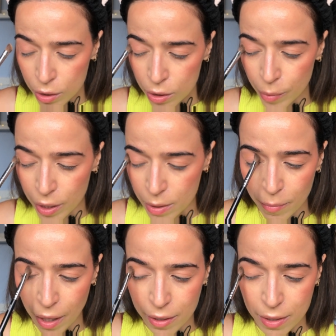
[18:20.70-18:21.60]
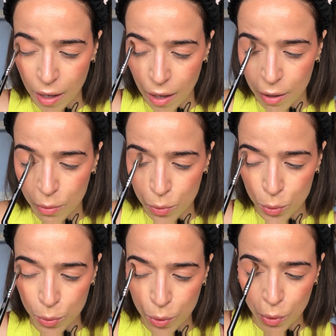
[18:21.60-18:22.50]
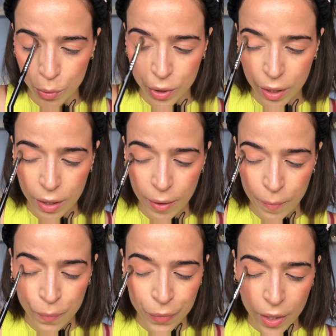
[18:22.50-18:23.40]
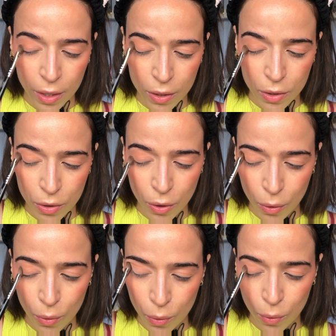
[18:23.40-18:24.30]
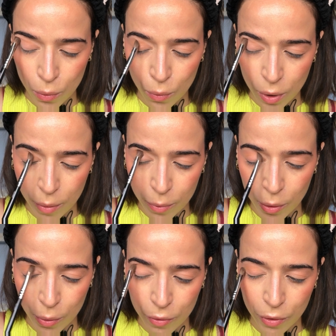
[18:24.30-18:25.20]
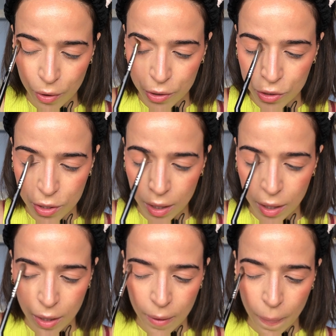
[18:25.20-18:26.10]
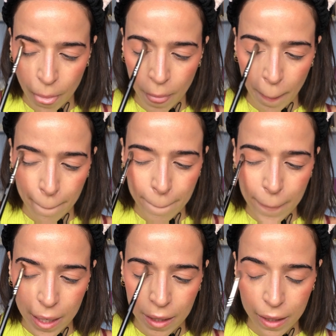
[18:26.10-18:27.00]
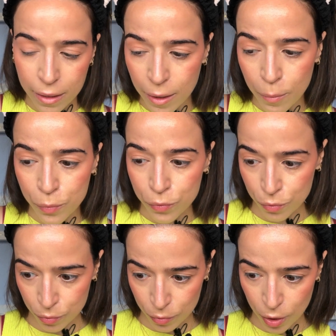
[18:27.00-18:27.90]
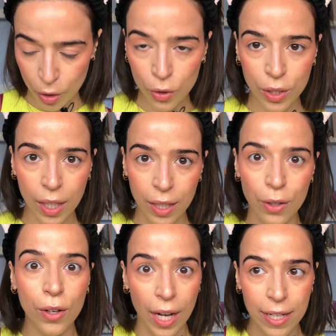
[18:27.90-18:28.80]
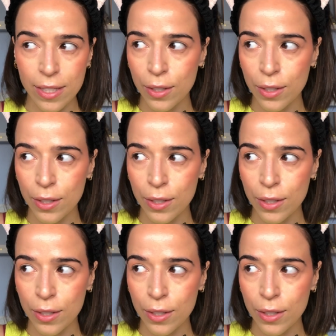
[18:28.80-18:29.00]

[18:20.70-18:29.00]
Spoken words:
because my eyes are hooded. So what I'm going for is just making them look a little less